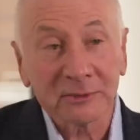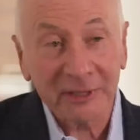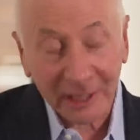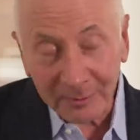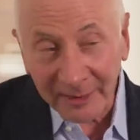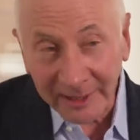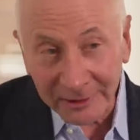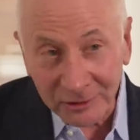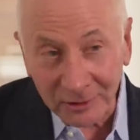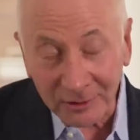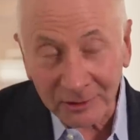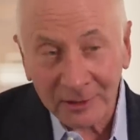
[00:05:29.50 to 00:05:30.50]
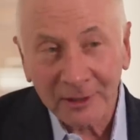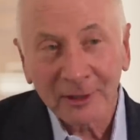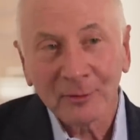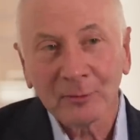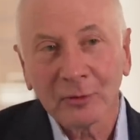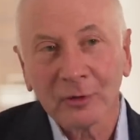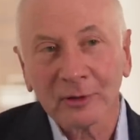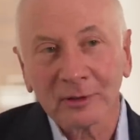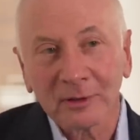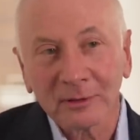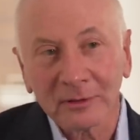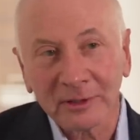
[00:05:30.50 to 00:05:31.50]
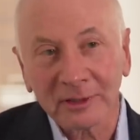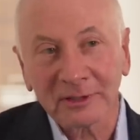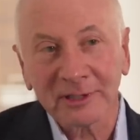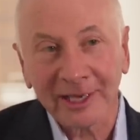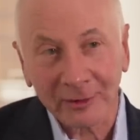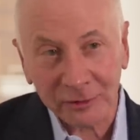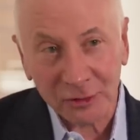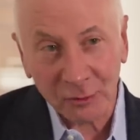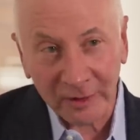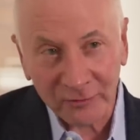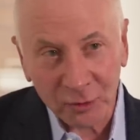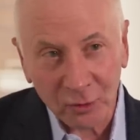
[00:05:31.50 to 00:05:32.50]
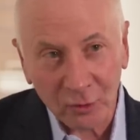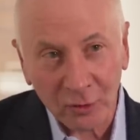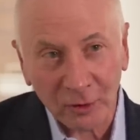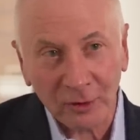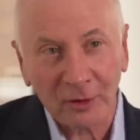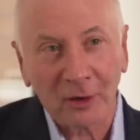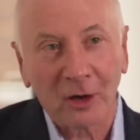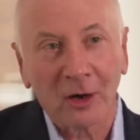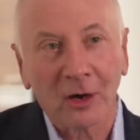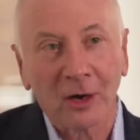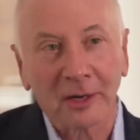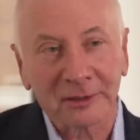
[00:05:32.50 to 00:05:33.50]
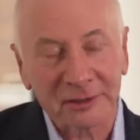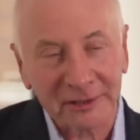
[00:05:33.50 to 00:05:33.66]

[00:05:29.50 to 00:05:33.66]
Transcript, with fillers: Ticketmaster put the Taylor Swift tour on